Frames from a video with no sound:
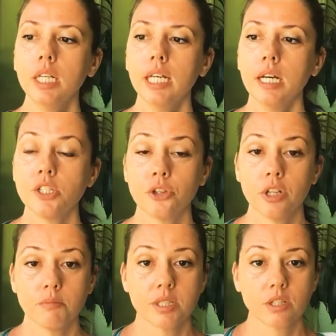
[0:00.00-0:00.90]
Surya
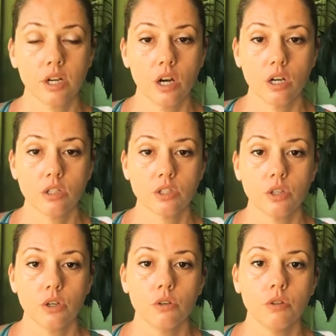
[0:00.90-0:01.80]
Namaskar
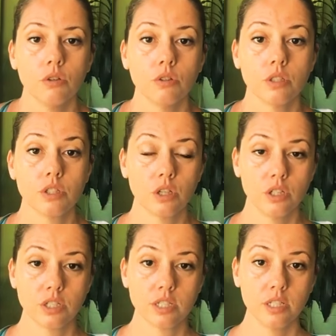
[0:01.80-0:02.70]
also
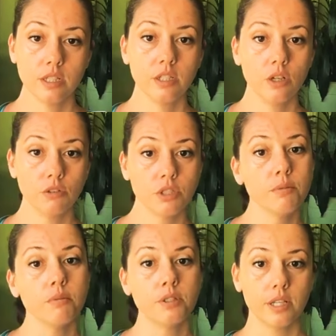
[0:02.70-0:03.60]
starts,
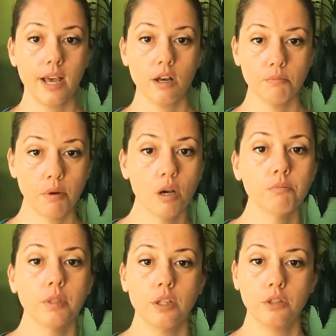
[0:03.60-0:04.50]
to help pump
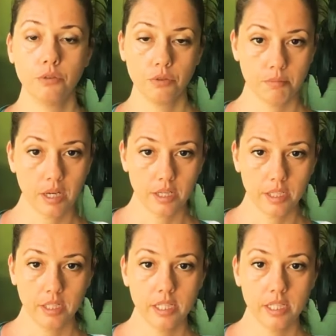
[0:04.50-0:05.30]
blood through the body.